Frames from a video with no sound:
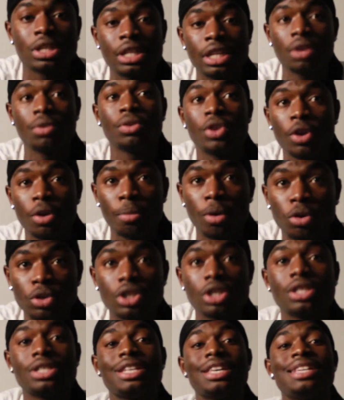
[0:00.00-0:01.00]
deal with your
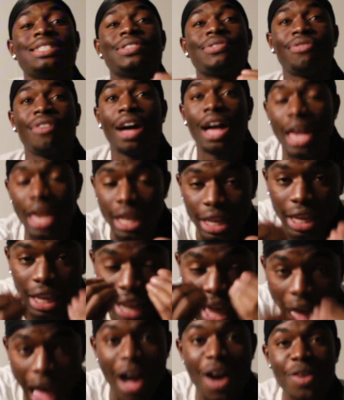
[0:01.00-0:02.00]
emotions is find an
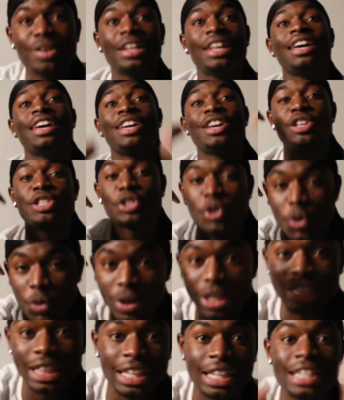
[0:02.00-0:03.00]
outlet to
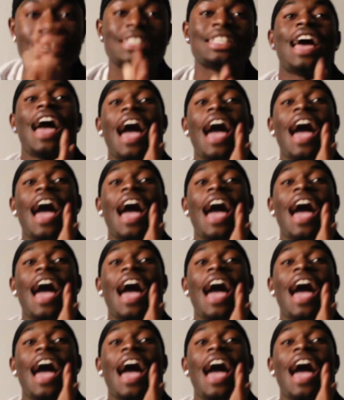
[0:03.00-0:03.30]
release.